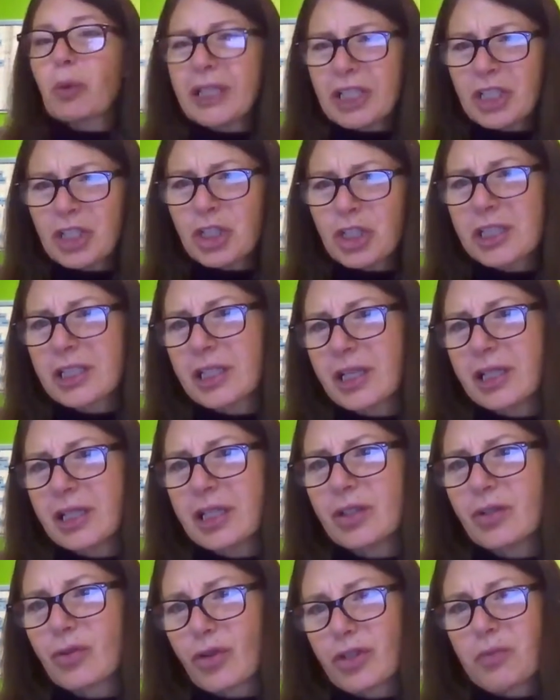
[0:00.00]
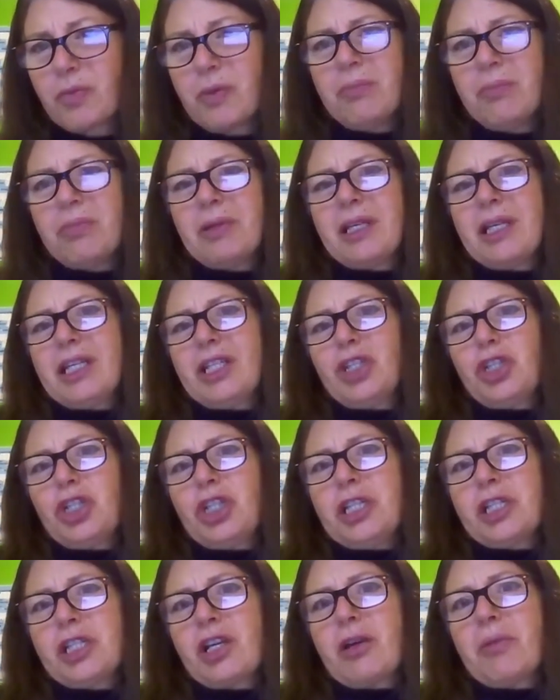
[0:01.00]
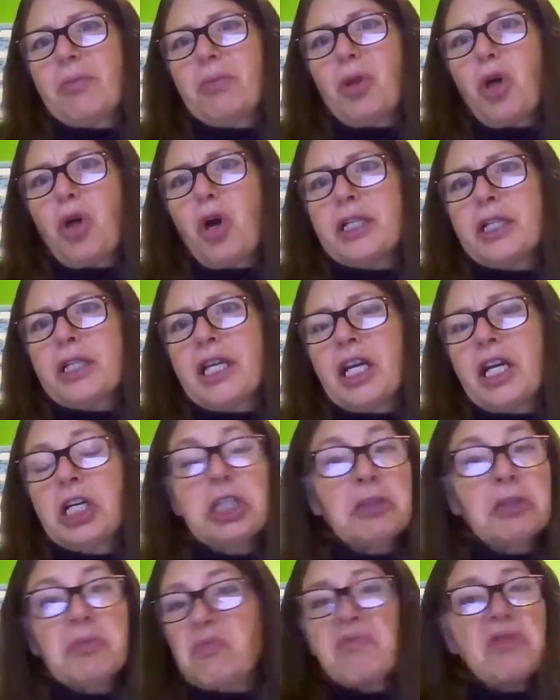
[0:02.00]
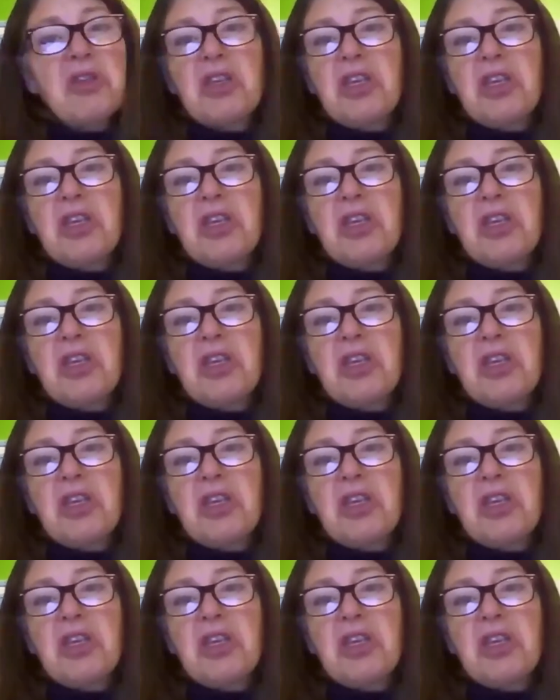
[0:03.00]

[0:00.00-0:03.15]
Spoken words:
when it's just an endorsement because she's got blonde hair,